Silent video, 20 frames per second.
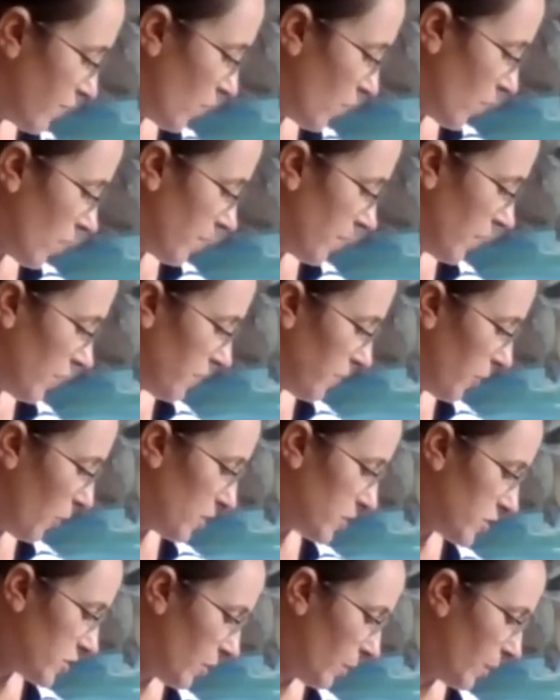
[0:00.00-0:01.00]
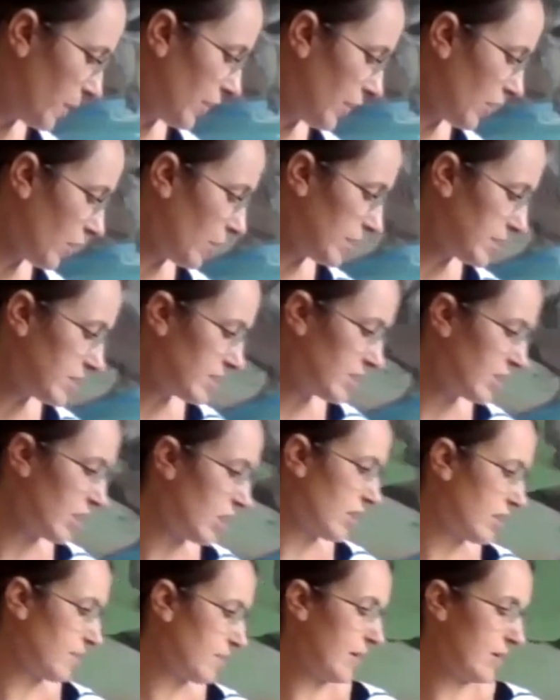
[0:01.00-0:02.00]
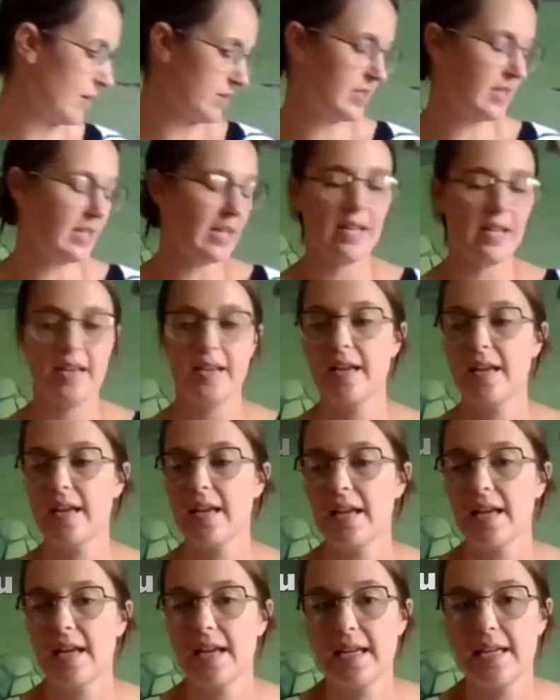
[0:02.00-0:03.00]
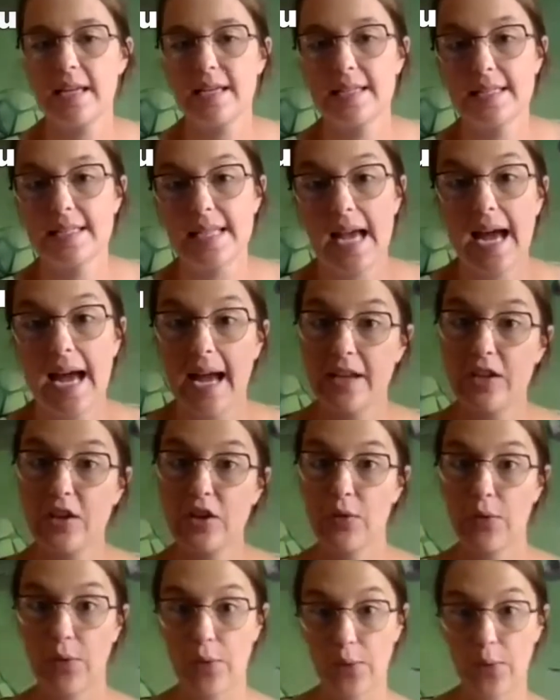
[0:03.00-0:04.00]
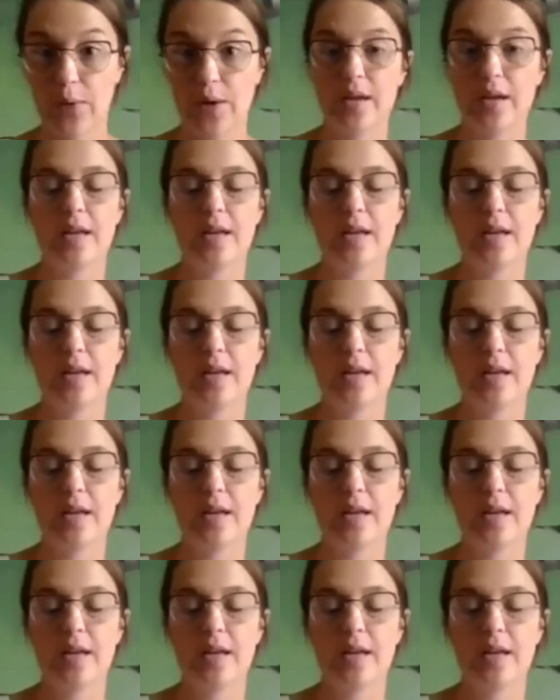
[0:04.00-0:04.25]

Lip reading: form of poetry we are going to talk about today is haiku.